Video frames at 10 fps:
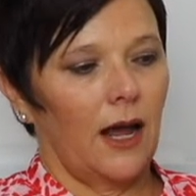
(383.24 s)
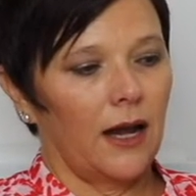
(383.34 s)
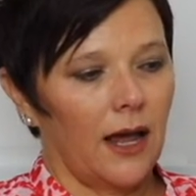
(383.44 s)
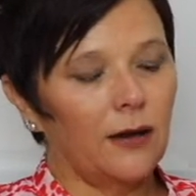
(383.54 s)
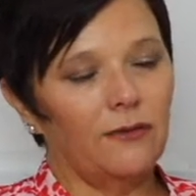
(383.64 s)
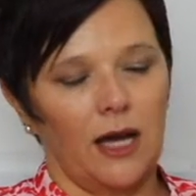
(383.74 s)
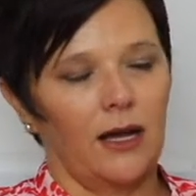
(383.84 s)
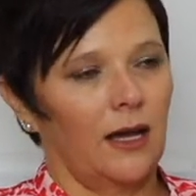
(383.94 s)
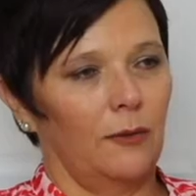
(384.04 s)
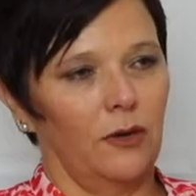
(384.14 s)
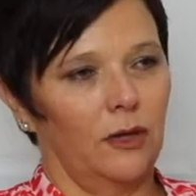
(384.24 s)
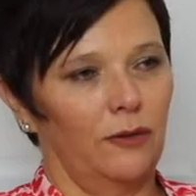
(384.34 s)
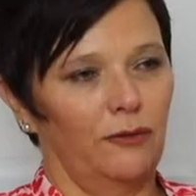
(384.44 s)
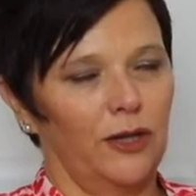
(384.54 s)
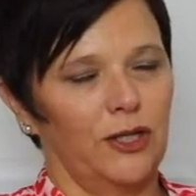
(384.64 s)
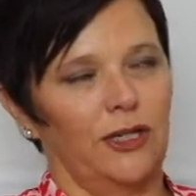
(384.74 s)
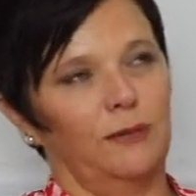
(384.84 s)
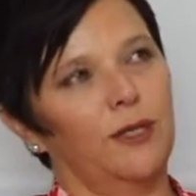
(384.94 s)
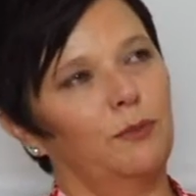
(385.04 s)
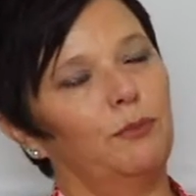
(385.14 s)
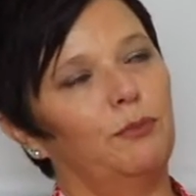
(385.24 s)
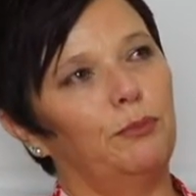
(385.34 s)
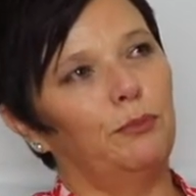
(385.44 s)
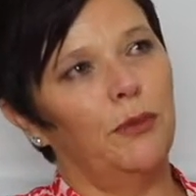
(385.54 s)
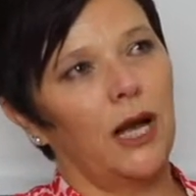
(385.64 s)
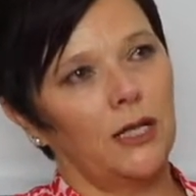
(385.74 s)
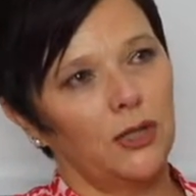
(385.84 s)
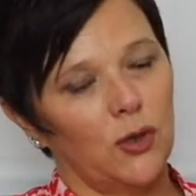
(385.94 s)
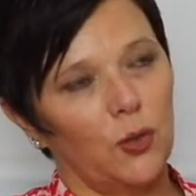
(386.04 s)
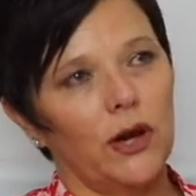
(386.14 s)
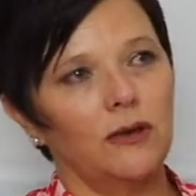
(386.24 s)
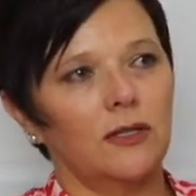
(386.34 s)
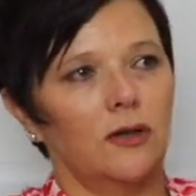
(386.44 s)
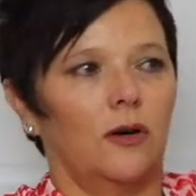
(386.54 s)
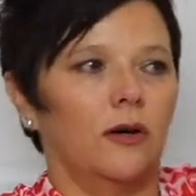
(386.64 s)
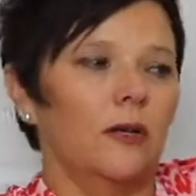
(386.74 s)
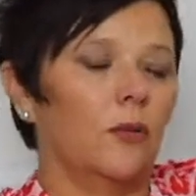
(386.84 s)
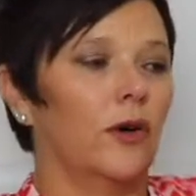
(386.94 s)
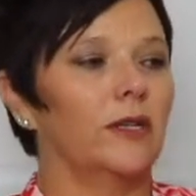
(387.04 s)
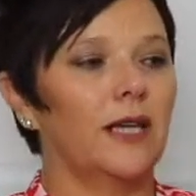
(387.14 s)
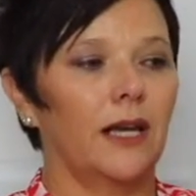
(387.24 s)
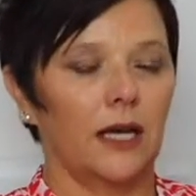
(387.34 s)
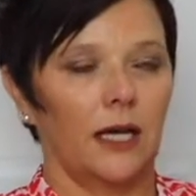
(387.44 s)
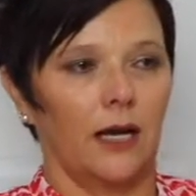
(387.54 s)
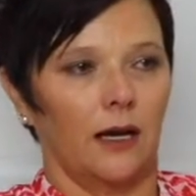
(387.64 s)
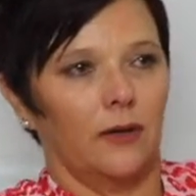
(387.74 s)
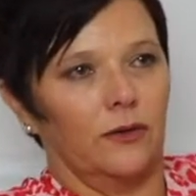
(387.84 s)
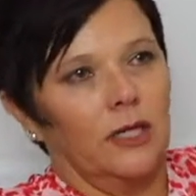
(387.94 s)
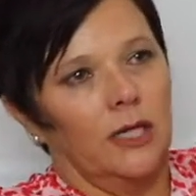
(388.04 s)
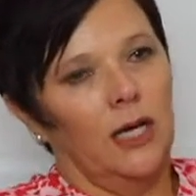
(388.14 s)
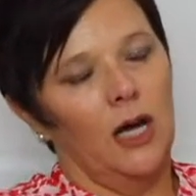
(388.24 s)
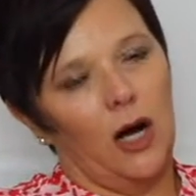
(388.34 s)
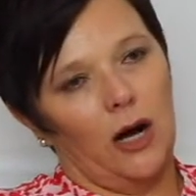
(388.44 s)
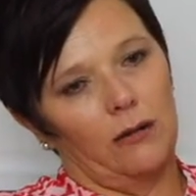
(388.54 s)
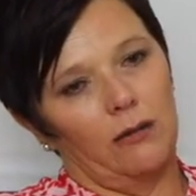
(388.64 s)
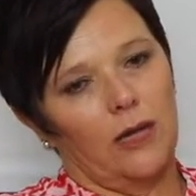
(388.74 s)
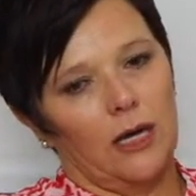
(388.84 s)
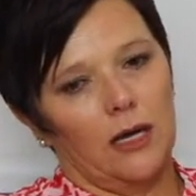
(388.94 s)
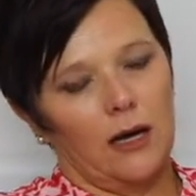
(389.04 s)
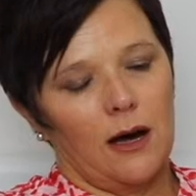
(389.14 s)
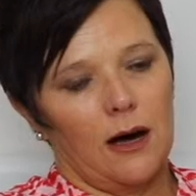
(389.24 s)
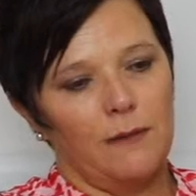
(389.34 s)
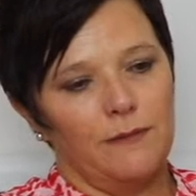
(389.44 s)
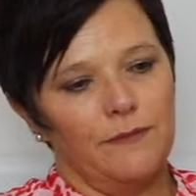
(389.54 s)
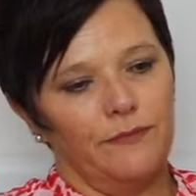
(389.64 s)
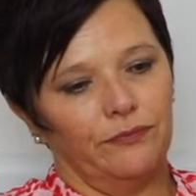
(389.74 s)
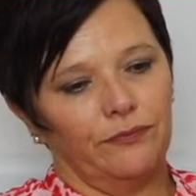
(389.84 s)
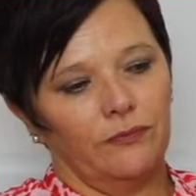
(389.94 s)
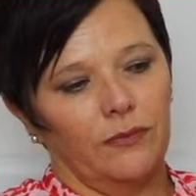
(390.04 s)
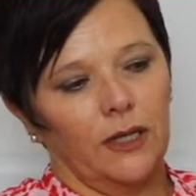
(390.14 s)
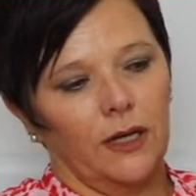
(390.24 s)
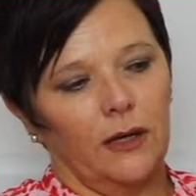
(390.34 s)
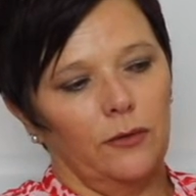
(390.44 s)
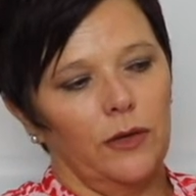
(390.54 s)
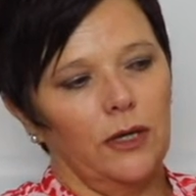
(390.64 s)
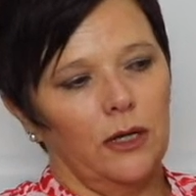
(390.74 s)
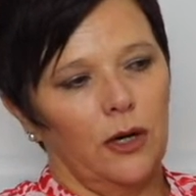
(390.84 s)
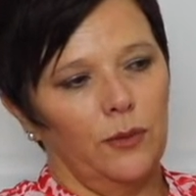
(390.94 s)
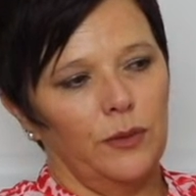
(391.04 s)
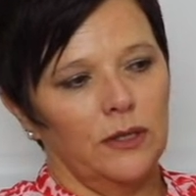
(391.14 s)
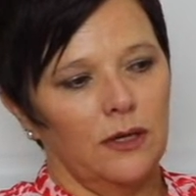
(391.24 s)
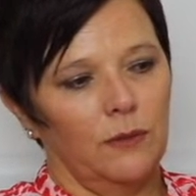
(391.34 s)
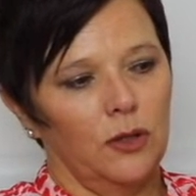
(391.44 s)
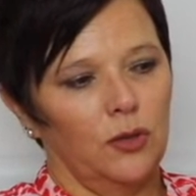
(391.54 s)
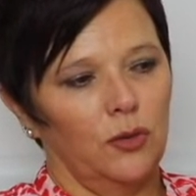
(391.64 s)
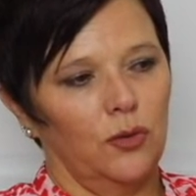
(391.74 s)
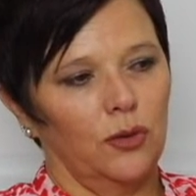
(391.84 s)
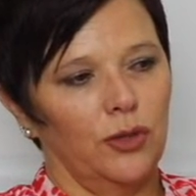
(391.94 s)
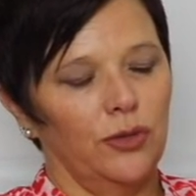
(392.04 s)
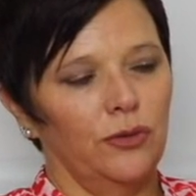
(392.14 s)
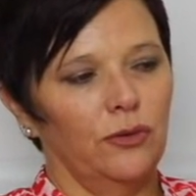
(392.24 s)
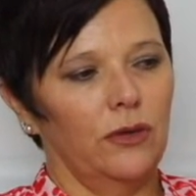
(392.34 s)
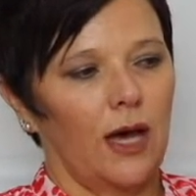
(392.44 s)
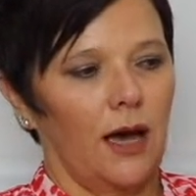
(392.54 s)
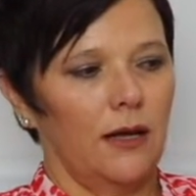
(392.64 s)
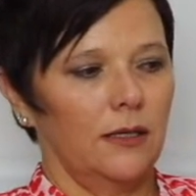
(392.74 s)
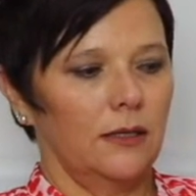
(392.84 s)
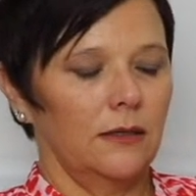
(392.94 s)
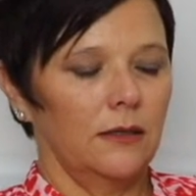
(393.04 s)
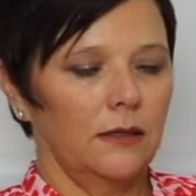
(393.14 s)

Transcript: out of that came really good friendships. And so where it's heading now, I think it really opens up the door to that